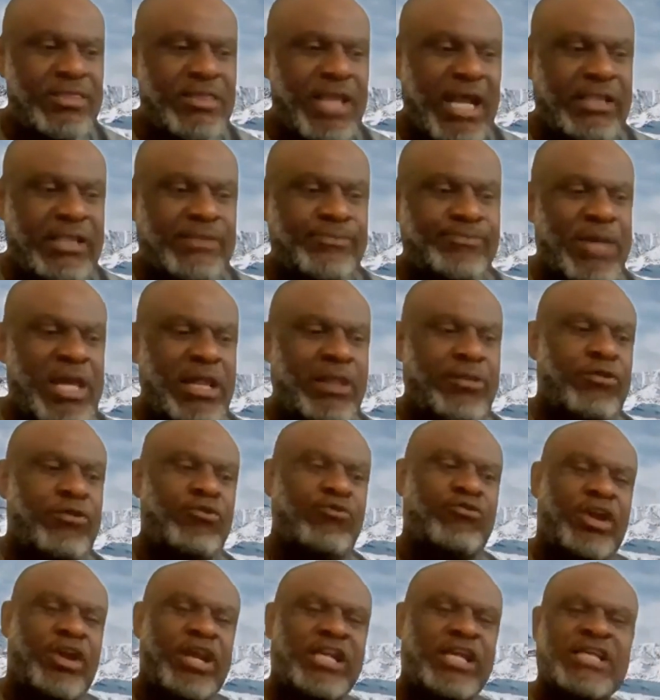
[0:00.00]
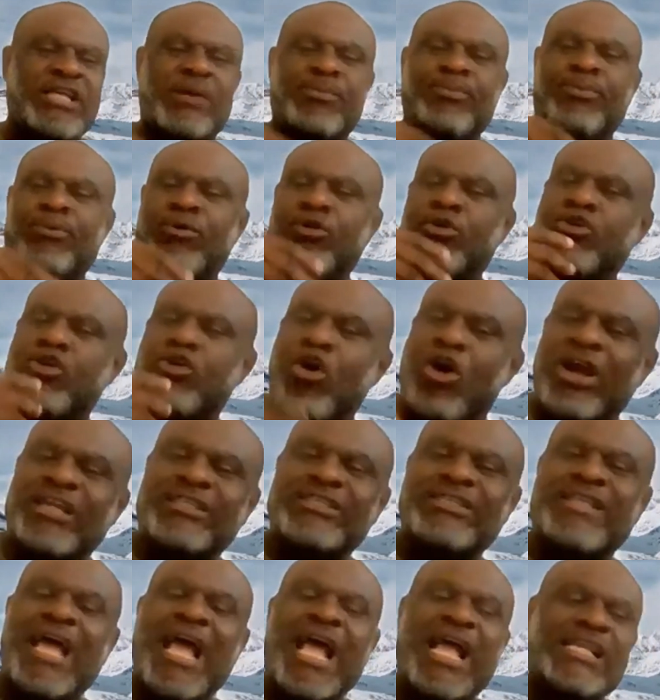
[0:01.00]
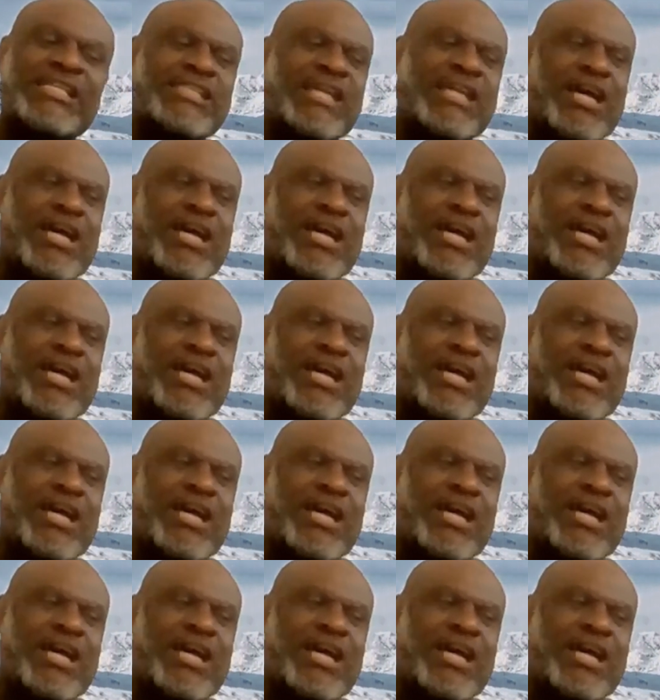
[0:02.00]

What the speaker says: that, for example, CoinDesk,